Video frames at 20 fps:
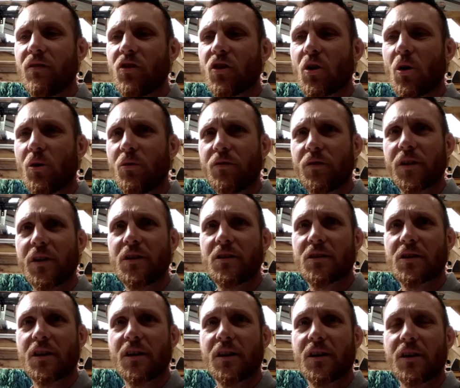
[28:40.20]

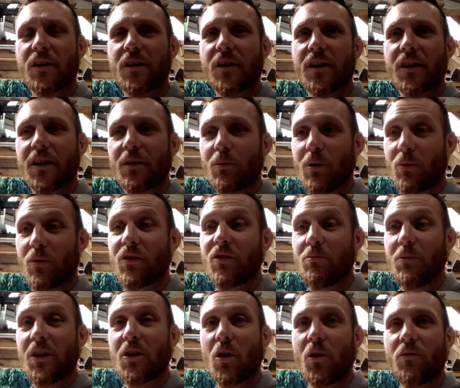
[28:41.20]
confidence that, gives
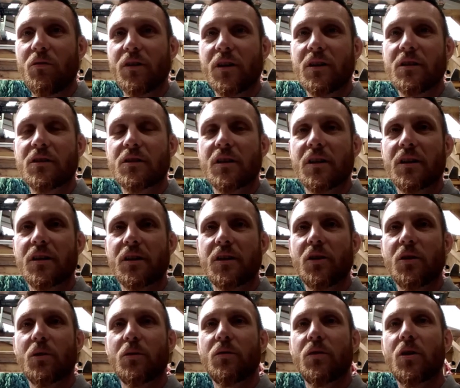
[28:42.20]
me confidence that,
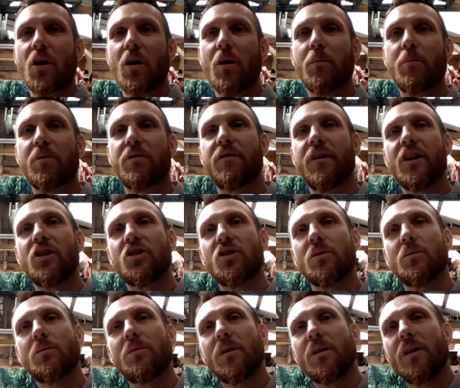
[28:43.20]
you've got a
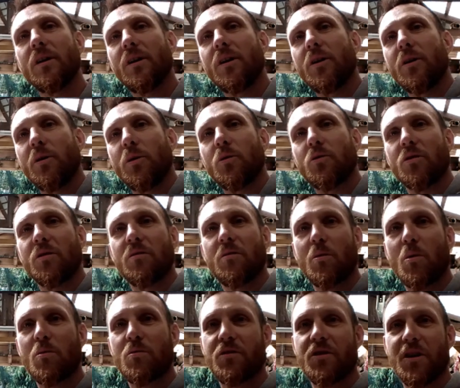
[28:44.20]
professional who's
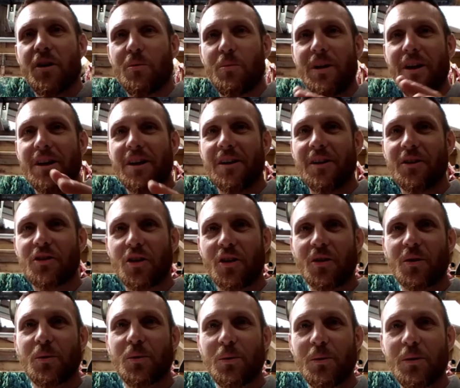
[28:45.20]
involved in our week in a
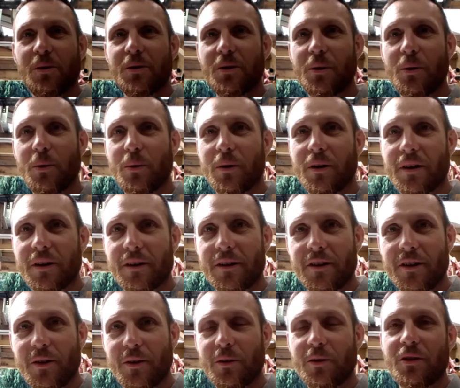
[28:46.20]
circle who,
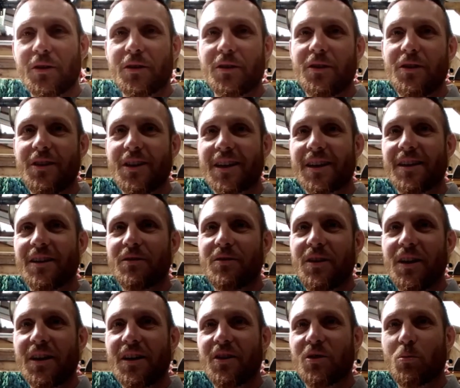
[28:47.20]
you kind of
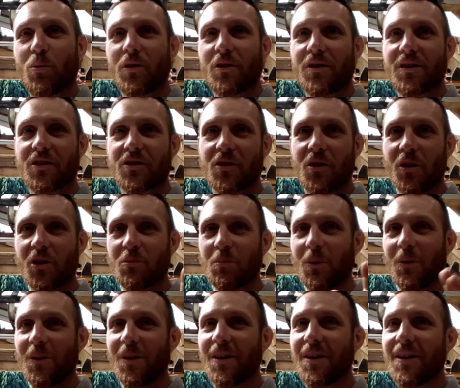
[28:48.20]
take his word as
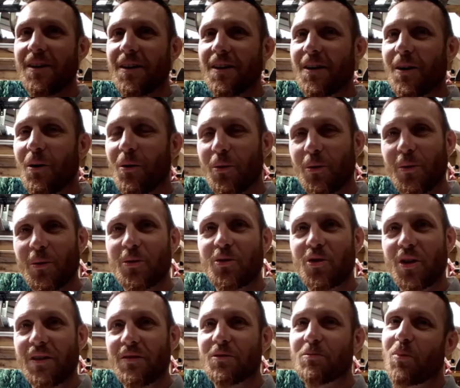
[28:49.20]
gospel. Although
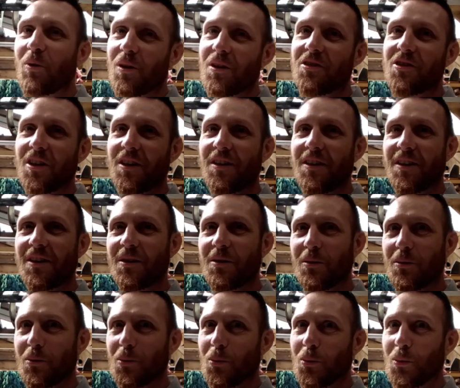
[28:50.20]
Trev's probably sitting there
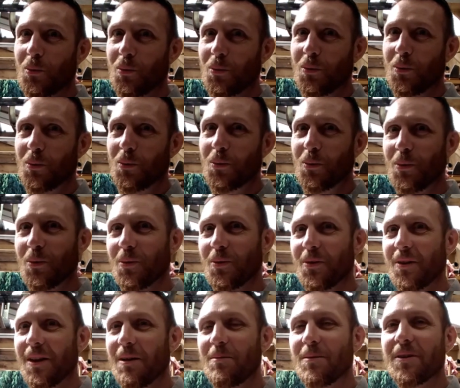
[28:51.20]
going, "Oh no, don't
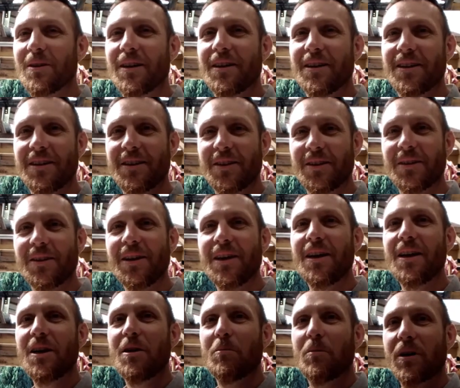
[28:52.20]
do that,"
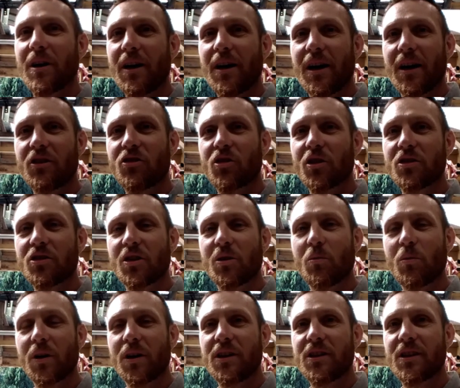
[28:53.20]
But I trust
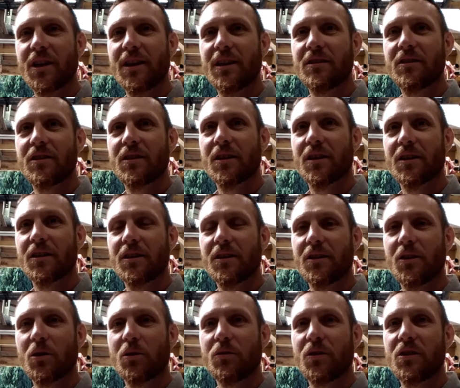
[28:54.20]
in what he says.
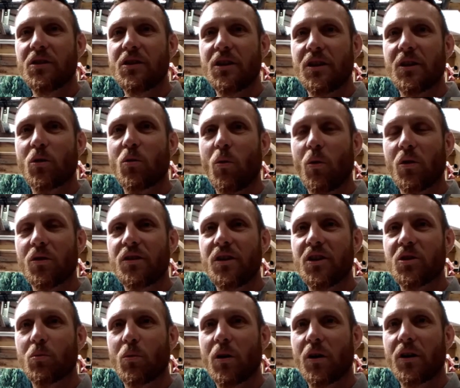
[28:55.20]
If you see the quality
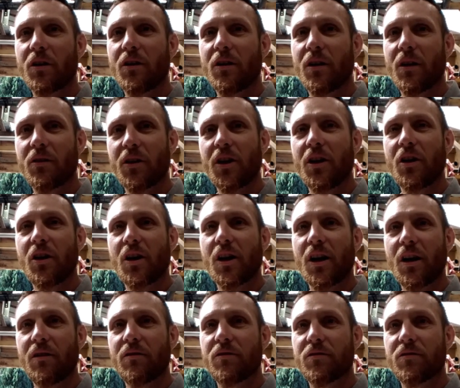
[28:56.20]
of his work, I think you can